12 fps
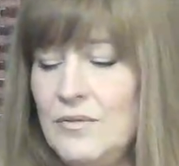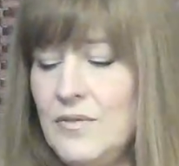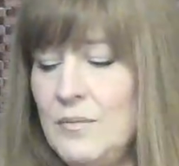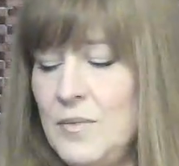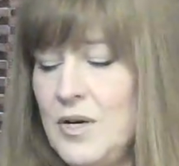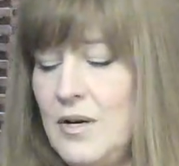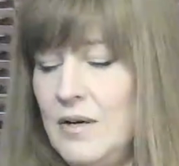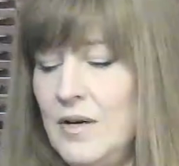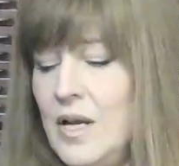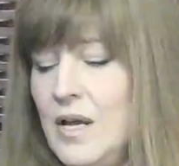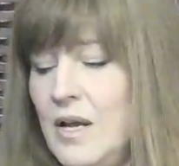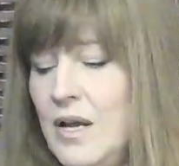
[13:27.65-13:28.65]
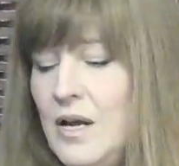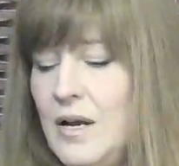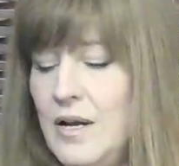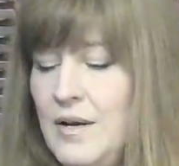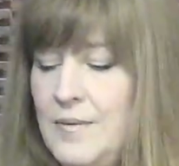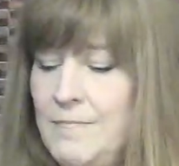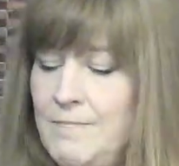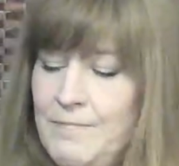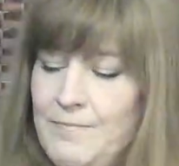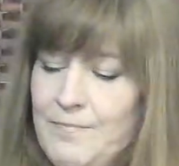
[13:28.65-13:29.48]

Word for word: of them are. Um,